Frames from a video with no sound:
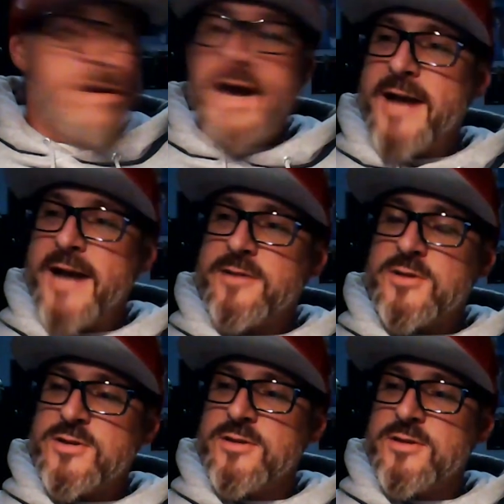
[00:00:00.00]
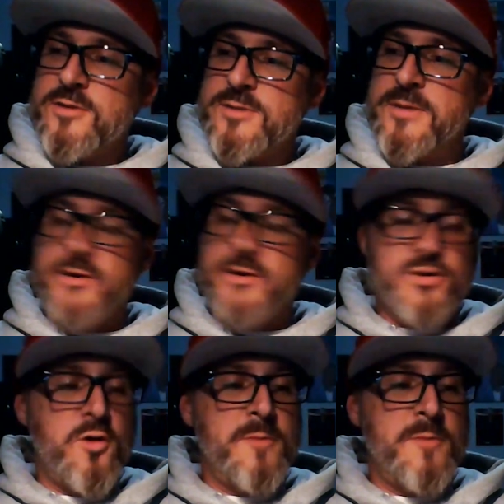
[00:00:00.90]
and the guy turns and looks at
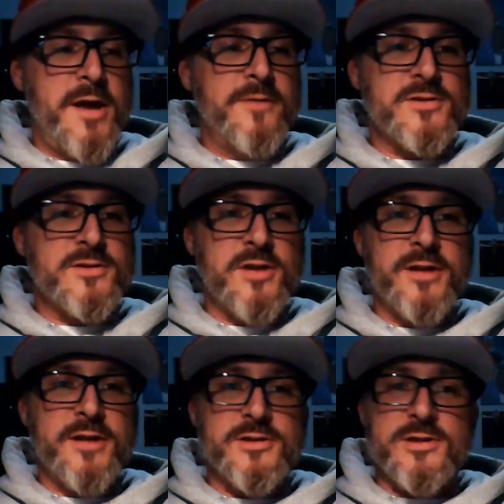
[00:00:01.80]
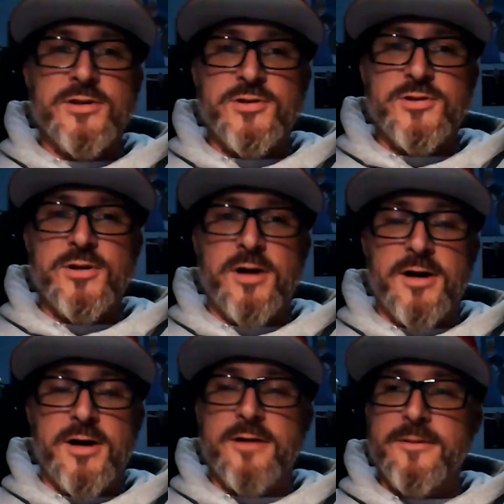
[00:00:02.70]
me. He goes, "Oh man, this lady just hit
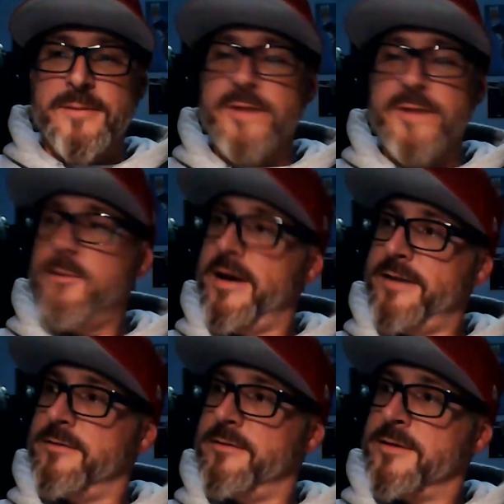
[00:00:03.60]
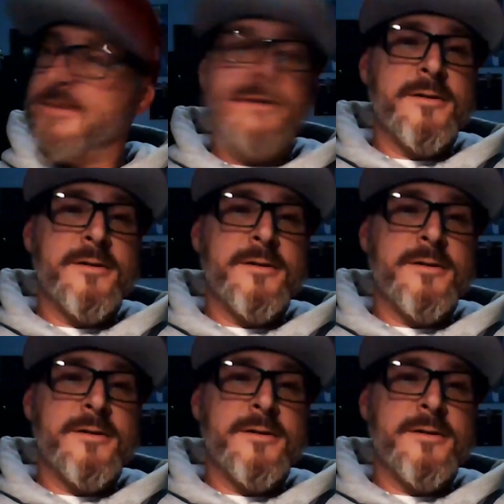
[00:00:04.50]
your car," and I'm like, "What?